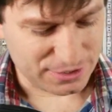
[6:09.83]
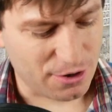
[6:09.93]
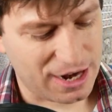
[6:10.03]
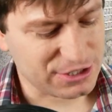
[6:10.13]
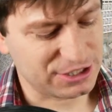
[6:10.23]

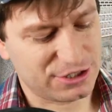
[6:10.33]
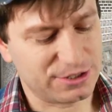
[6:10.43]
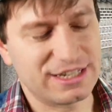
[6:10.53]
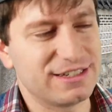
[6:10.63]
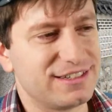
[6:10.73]
No, actually
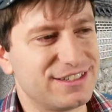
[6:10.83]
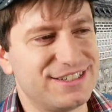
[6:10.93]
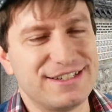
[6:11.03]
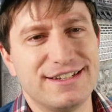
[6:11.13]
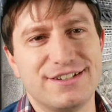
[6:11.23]
don't
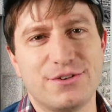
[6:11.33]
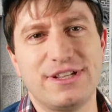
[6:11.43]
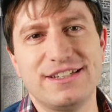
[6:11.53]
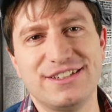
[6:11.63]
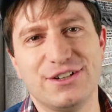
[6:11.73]

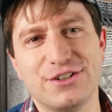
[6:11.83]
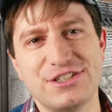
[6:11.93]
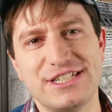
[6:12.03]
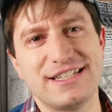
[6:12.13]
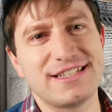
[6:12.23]
eat
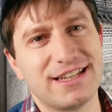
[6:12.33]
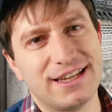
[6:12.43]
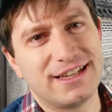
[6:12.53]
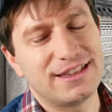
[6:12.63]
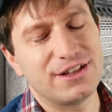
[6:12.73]
Hershey's.
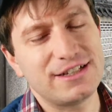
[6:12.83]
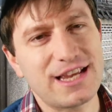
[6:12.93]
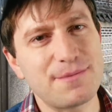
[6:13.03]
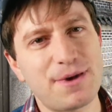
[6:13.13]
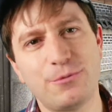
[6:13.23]
The only
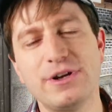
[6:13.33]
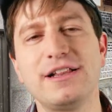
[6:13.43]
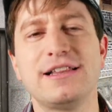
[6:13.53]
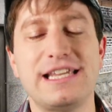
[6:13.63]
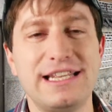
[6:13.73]
time I
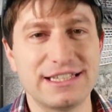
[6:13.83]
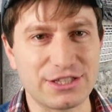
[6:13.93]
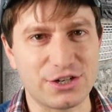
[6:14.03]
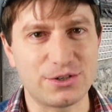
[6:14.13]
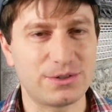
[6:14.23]
will eat it
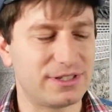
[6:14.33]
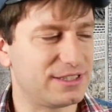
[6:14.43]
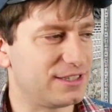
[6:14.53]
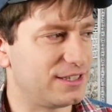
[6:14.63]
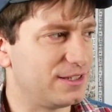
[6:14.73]
though,
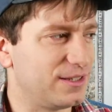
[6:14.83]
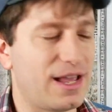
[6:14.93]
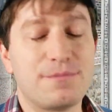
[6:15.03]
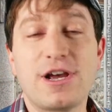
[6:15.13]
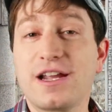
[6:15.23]

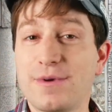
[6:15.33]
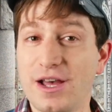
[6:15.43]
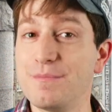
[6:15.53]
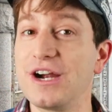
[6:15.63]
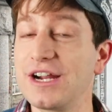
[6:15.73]
I'm talking
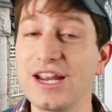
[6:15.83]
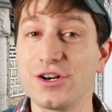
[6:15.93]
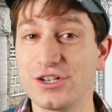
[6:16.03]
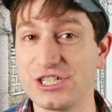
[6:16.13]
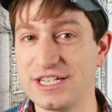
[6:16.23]
about American
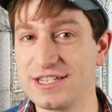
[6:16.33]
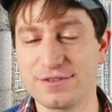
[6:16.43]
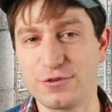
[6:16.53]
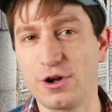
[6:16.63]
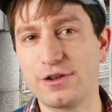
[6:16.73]

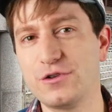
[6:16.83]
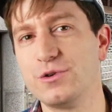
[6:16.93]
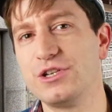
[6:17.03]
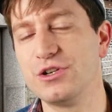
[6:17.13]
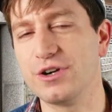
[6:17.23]
Hershey's. For all of
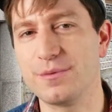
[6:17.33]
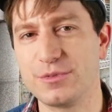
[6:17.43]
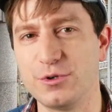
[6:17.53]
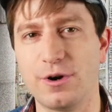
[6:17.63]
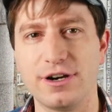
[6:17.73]
you in
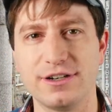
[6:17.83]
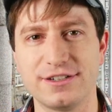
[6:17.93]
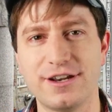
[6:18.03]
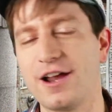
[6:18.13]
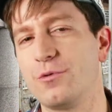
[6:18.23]
Europe who are
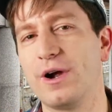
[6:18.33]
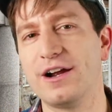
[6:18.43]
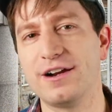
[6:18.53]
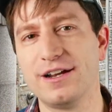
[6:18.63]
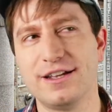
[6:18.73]
not
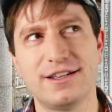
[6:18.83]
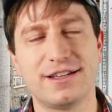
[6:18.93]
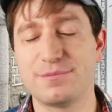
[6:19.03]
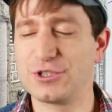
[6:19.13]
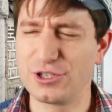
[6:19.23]
aware,
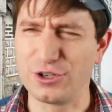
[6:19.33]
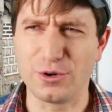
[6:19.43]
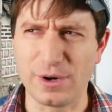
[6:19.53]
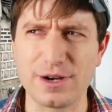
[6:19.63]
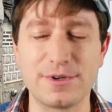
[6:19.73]
I'm sure you're
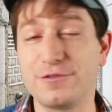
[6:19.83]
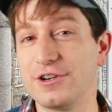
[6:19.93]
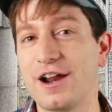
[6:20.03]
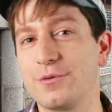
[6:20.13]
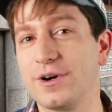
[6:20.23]
aware, but if you're
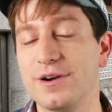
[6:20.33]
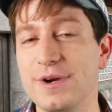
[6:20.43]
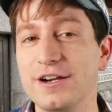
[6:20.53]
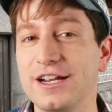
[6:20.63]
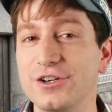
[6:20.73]
not aware,
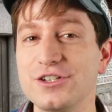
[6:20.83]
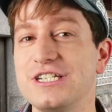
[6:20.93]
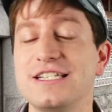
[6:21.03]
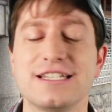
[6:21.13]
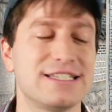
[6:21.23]
American
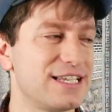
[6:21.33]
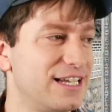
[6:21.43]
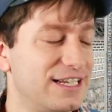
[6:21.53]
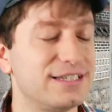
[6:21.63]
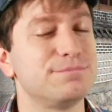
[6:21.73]
Hershey's is
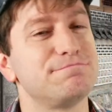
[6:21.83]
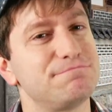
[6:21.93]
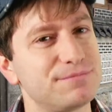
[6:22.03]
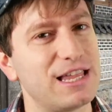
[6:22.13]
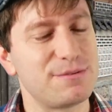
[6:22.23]

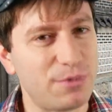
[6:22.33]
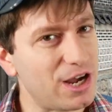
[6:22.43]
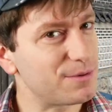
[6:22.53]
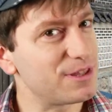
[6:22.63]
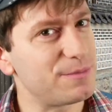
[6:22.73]
like
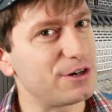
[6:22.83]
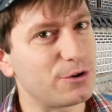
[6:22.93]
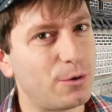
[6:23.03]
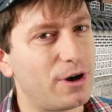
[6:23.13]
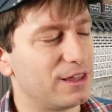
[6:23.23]
bottom of the
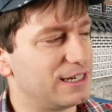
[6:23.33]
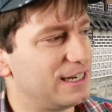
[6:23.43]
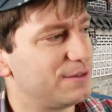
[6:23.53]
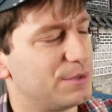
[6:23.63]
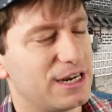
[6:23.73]
barrel
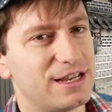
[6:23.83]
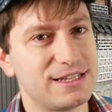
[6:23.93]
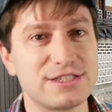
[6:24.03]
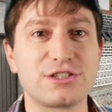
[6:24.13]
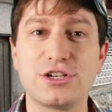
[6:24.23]
quality,
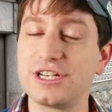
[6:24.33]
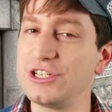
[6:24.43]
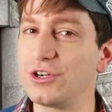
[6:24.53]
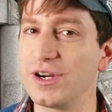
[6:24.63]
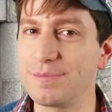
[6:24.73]
but it's good
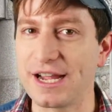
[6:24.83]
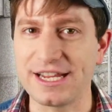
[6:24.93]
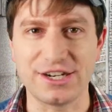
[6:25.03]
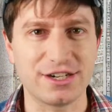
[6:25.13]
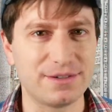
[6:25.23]
in Europe, I
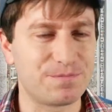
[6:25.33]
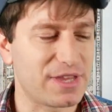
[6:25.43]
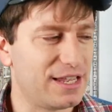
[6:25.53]
hear.